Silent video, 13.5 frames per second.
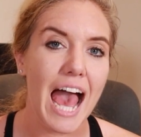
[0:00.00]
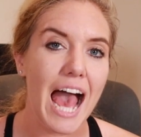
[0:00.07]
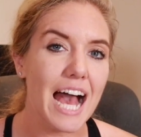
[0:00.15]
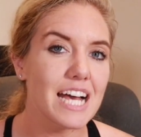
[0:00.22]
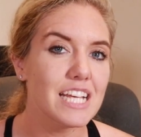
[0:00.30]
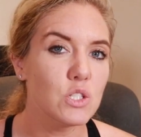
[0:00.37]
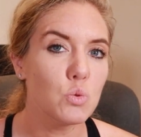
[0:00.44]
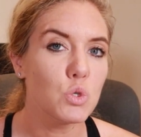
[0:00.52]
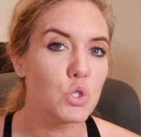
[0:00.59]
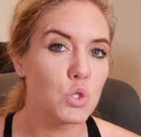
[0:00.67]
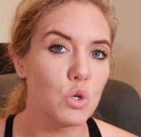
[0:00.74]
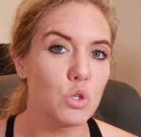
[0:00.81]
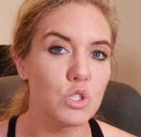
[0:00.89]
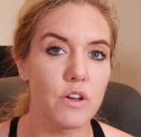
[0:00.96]
as a
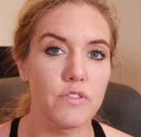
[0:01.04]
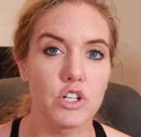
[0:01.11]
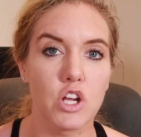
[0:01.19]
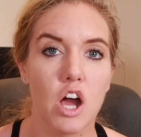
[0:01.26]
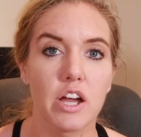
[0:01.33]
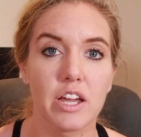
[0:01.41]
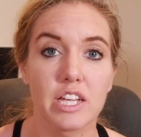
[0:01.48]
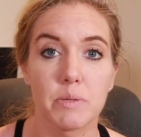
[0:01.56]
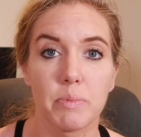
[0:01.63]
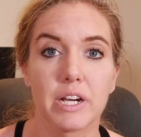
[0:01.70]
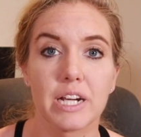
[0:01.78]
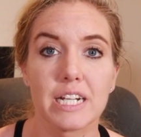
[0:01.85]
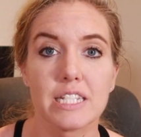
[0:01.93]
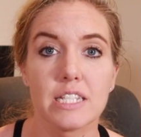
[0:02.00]
result of your dog
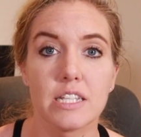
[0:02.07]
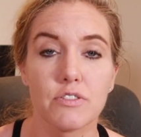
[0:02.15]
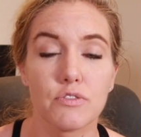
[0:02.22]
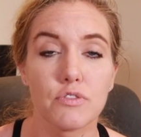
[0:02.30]
experiencing